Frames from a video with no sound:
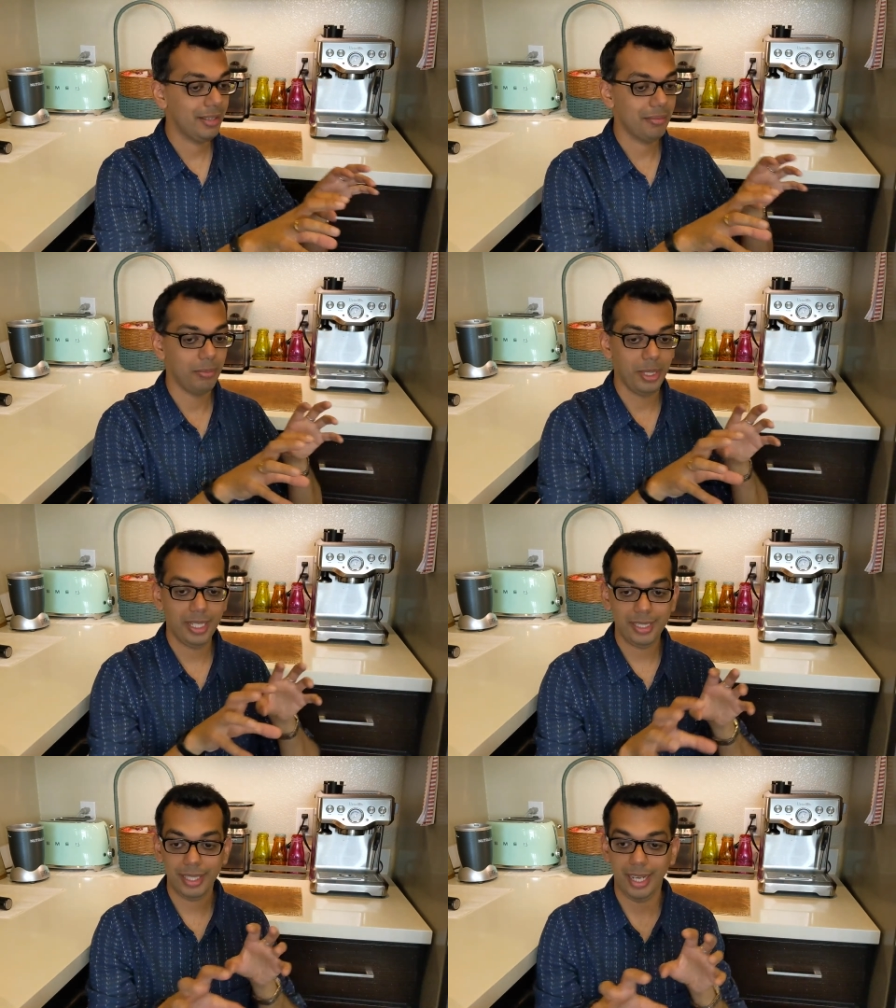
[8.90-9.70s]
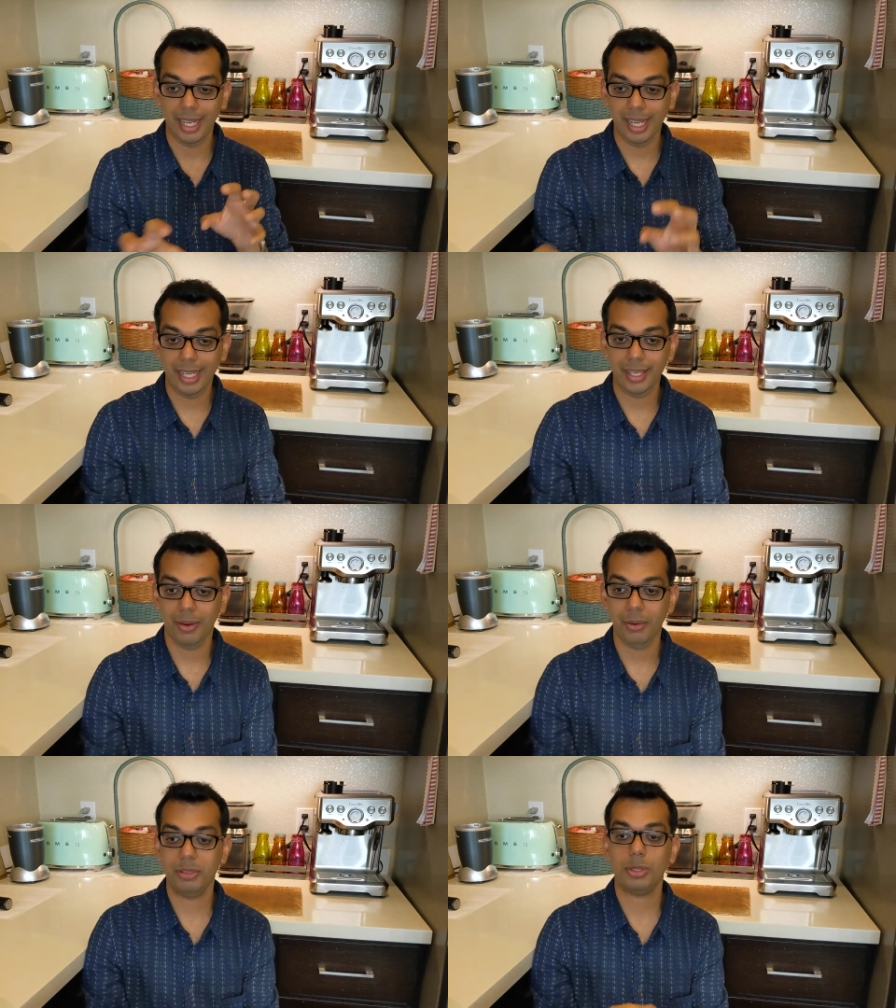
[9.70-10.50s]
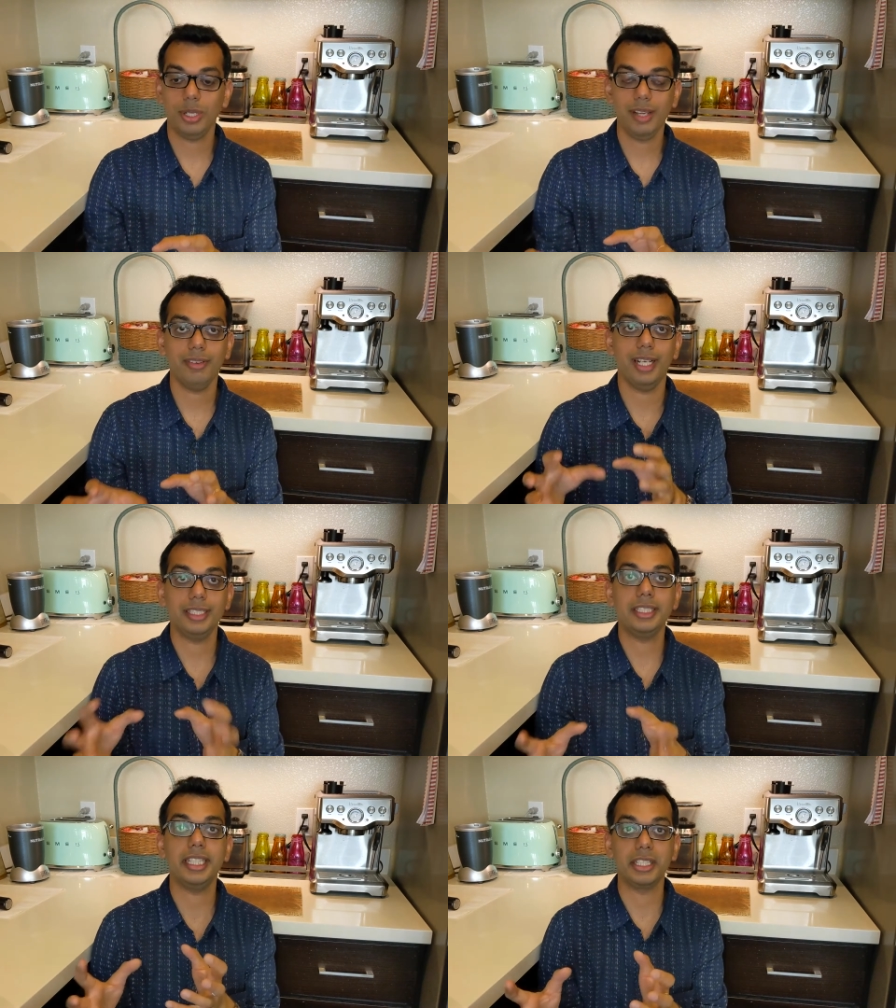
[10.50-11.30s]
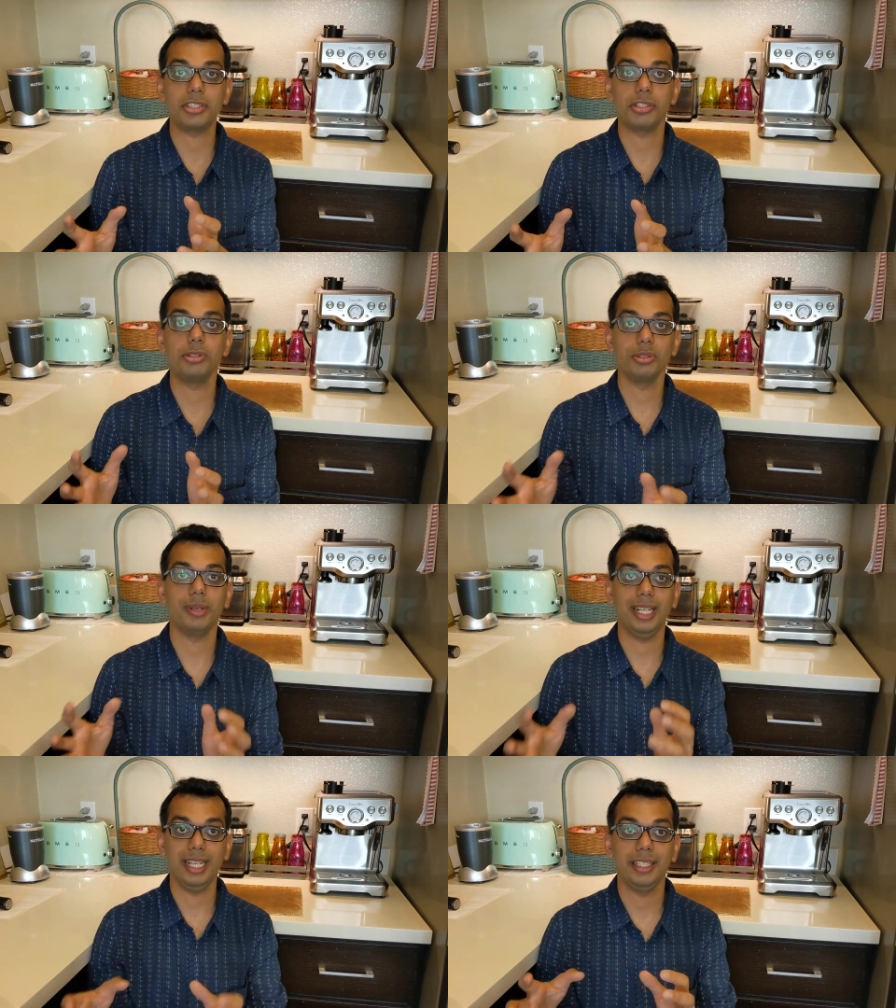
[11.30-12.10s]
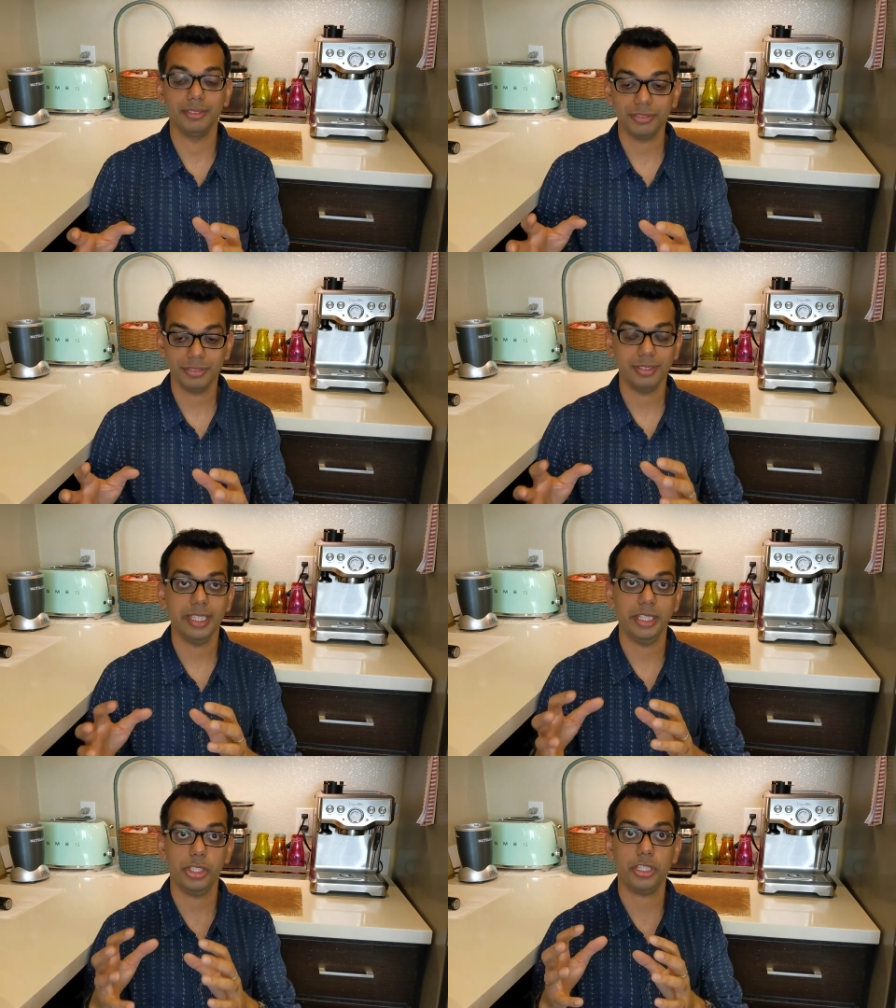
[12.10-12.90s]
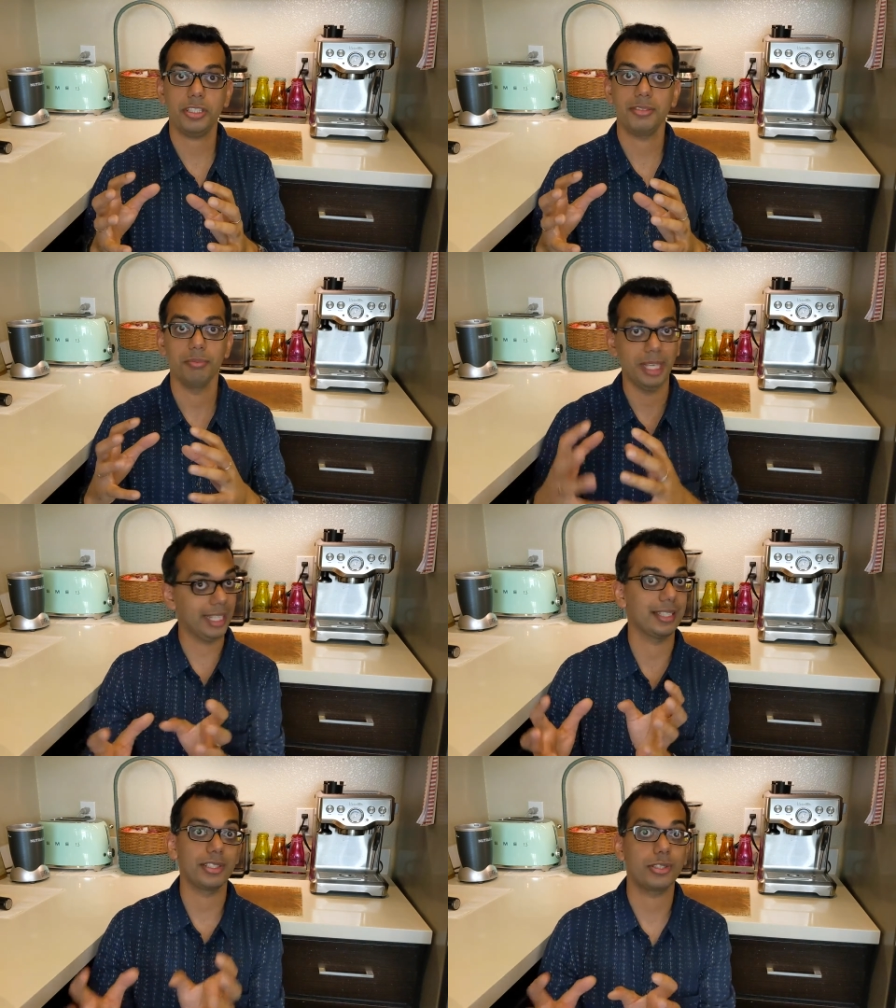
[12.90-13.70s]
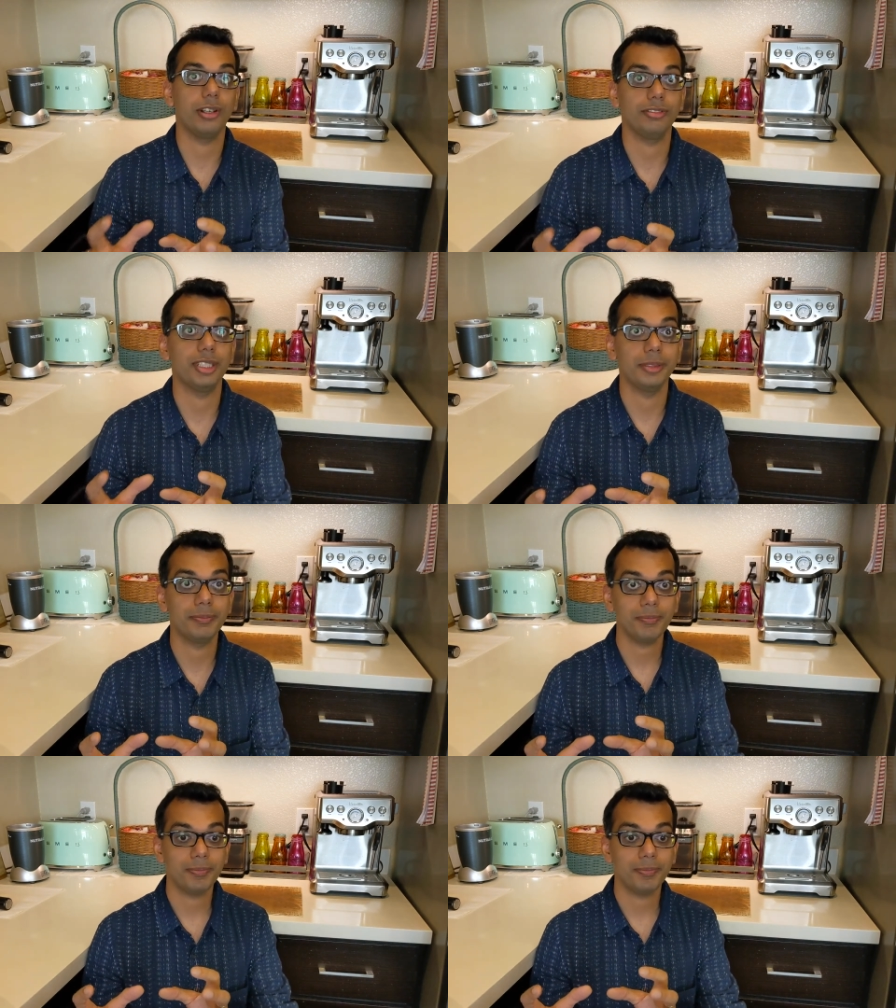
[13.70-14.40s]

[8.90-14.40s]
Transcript: But I also have other things to do in my life than just making this coffee.